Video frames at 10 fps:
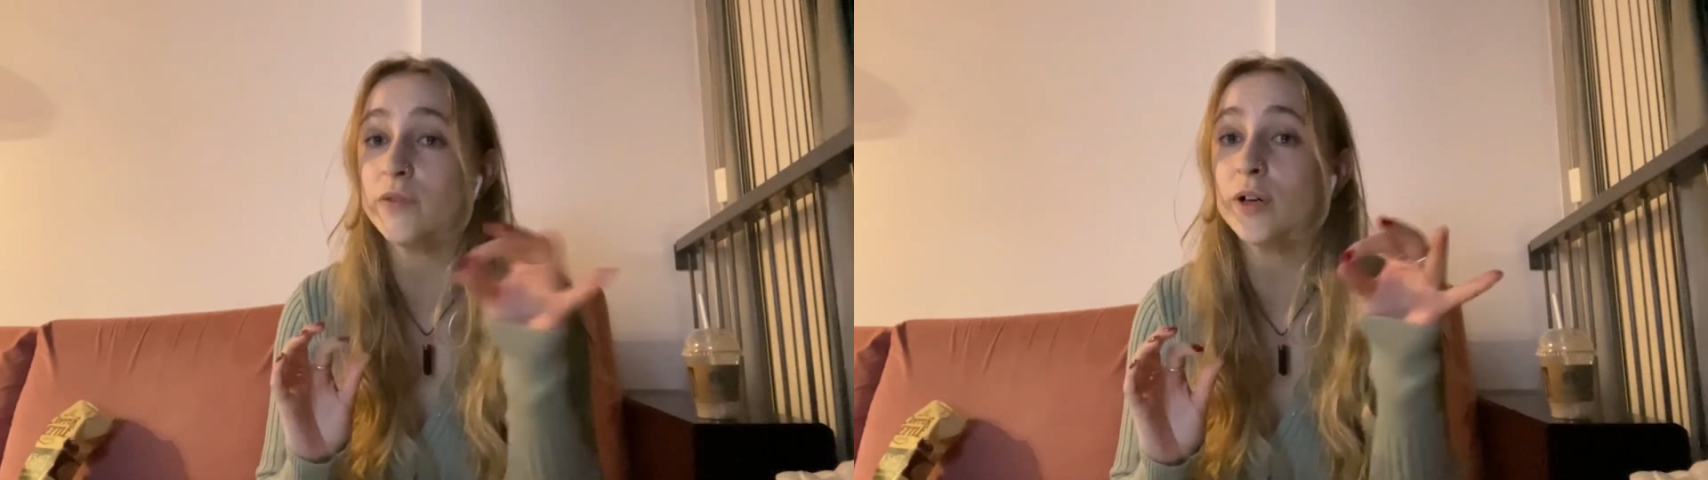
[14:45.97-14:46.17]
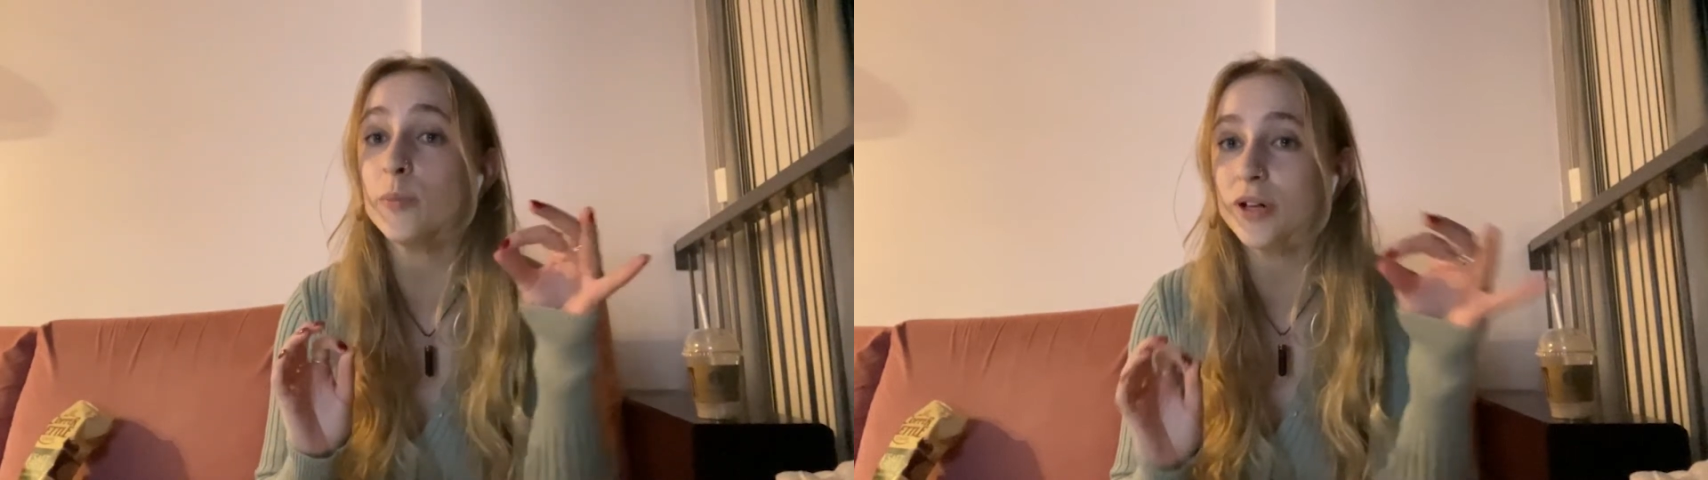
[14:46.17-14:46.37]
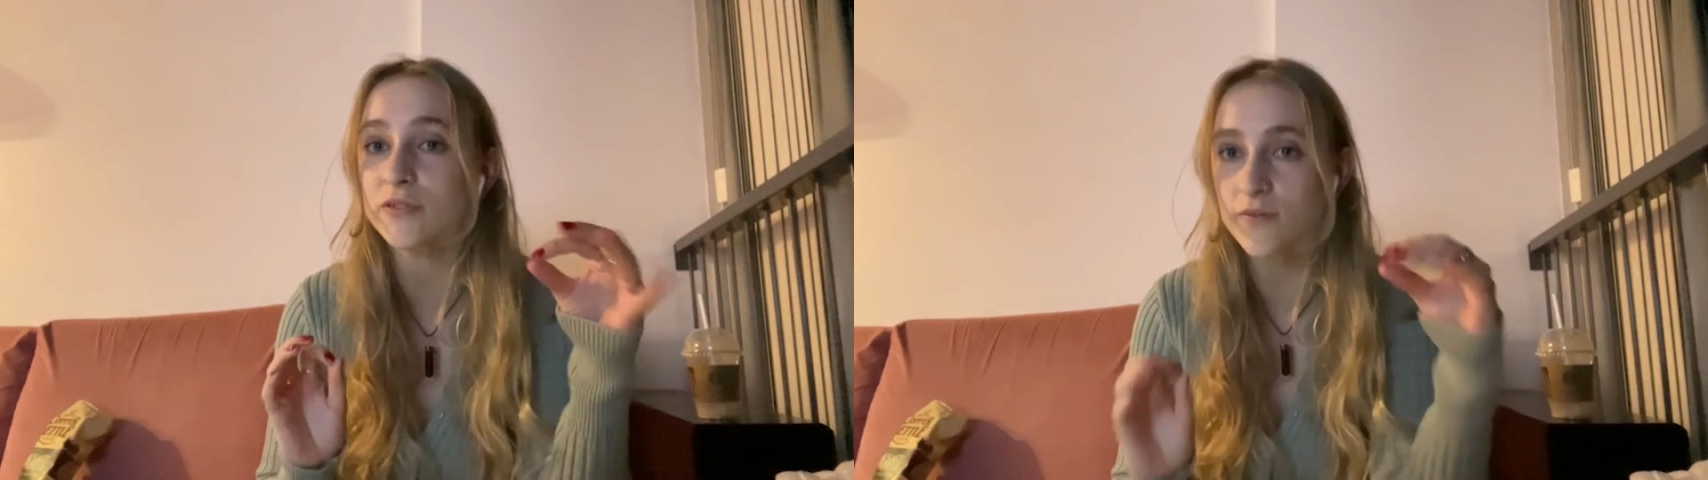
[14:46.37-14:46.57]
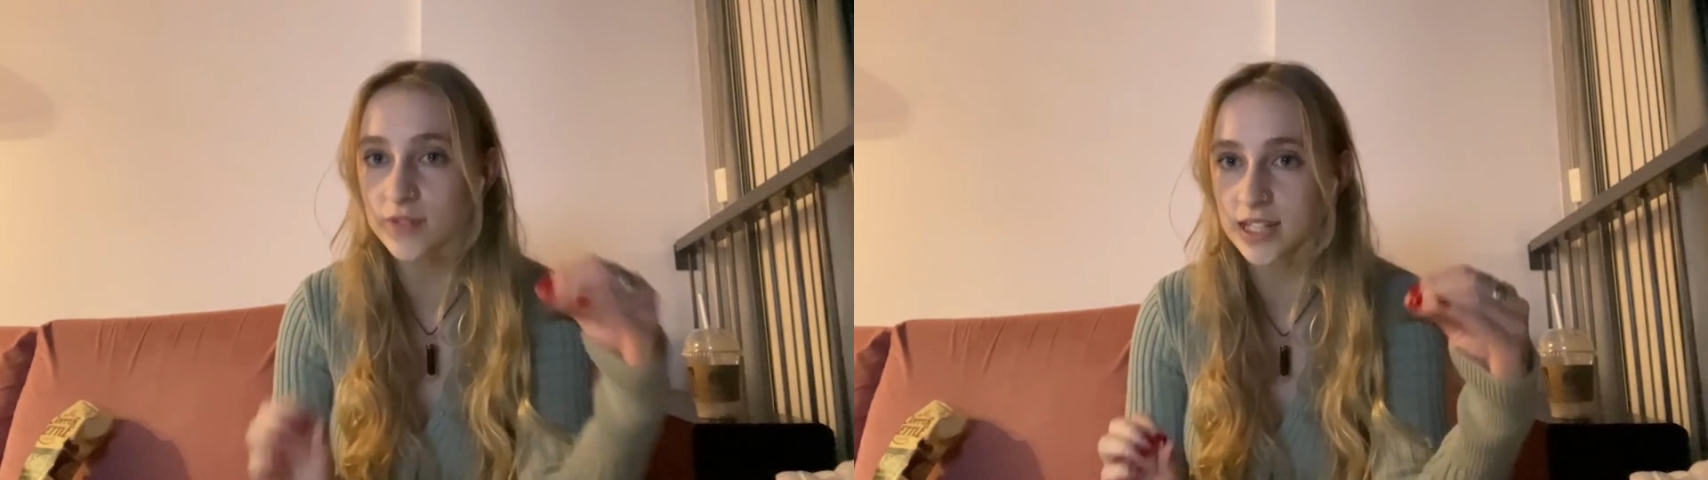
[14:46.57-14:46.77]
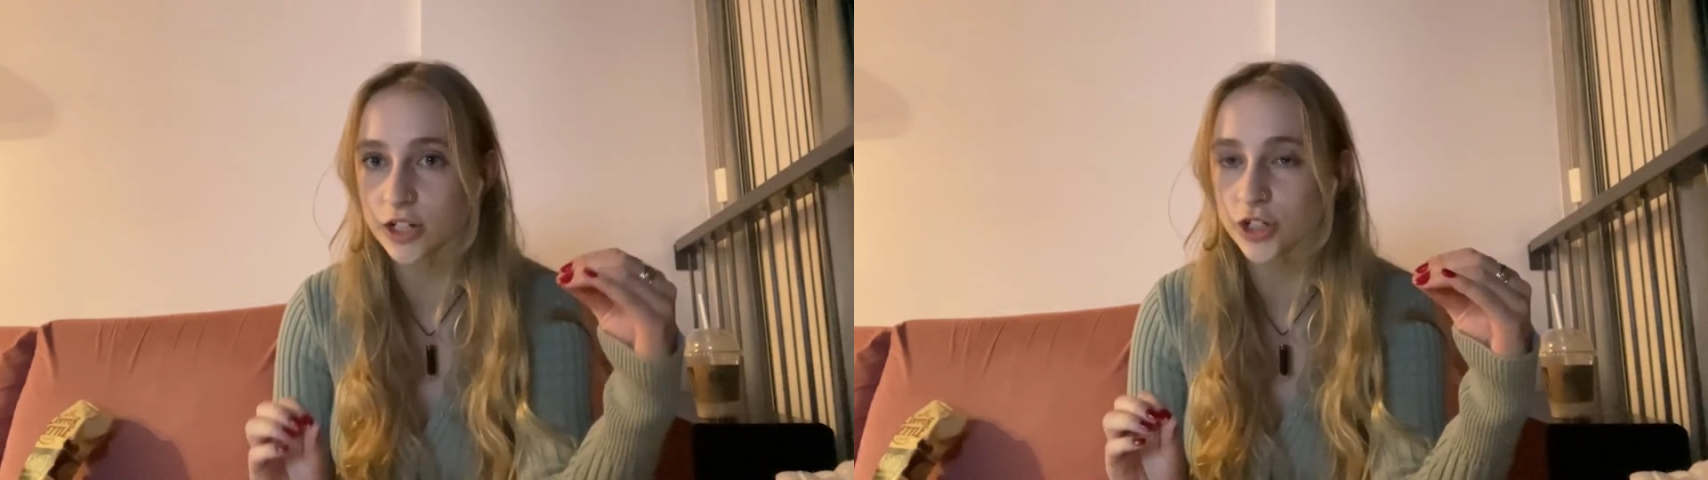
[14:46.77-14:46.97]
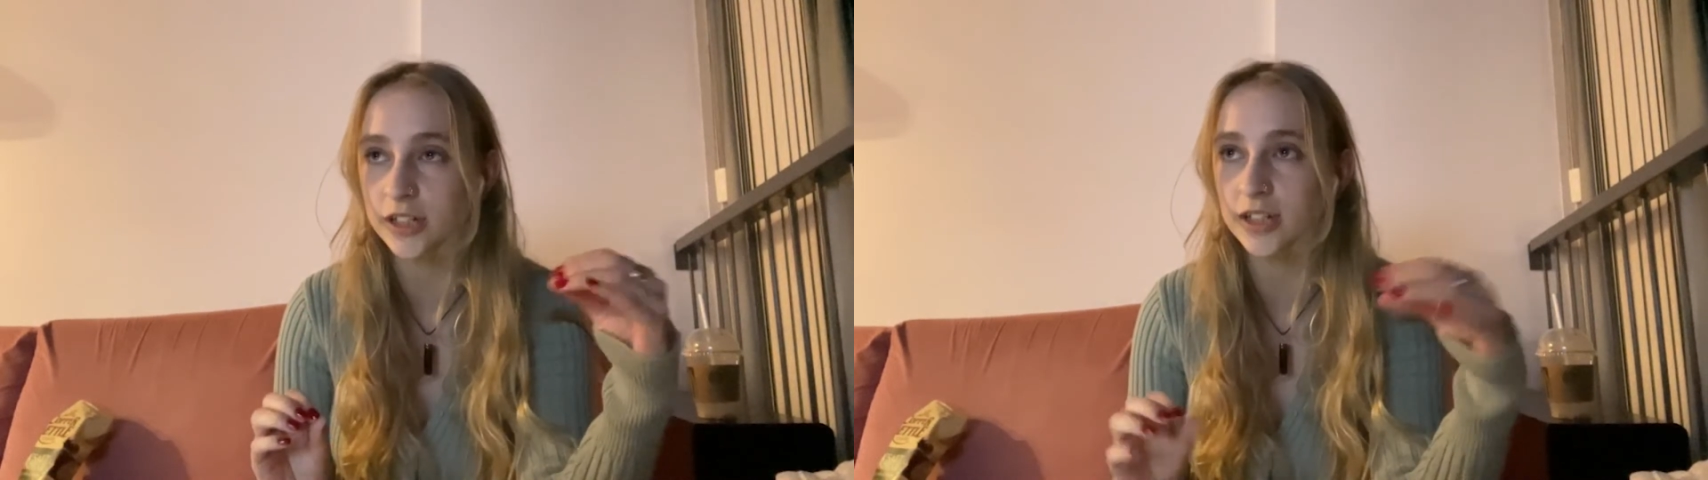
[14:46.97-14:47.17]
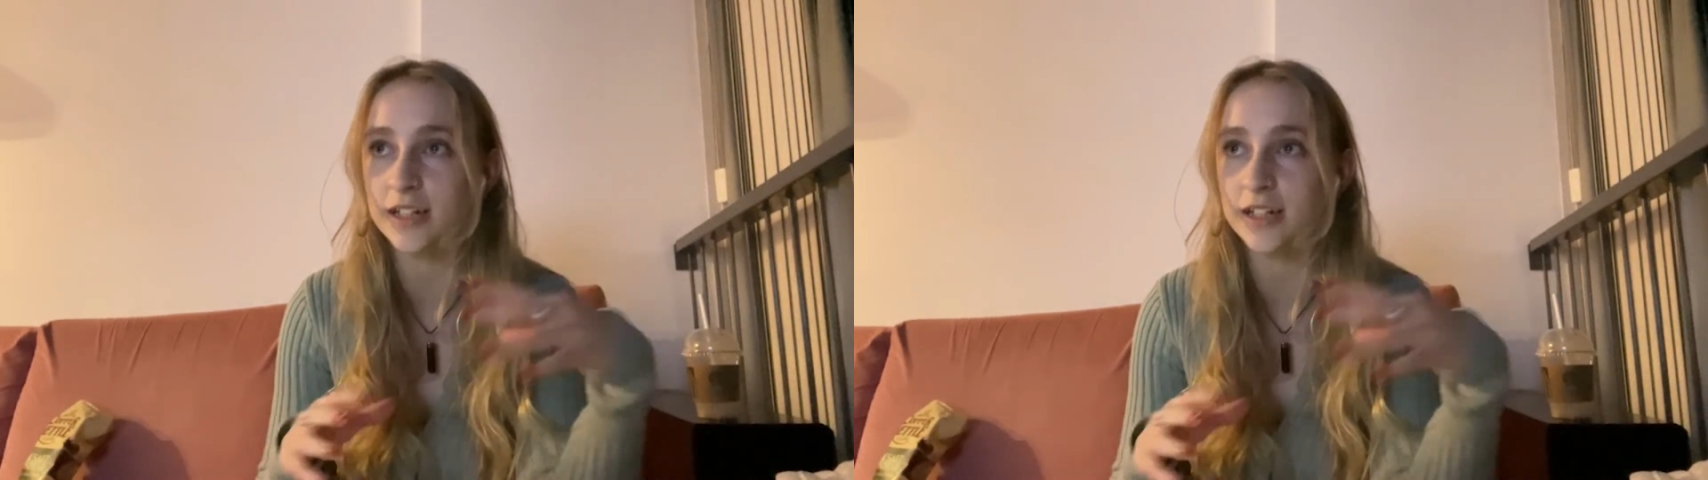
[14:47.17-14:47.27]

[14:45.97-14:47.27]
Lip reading: very brief conversation.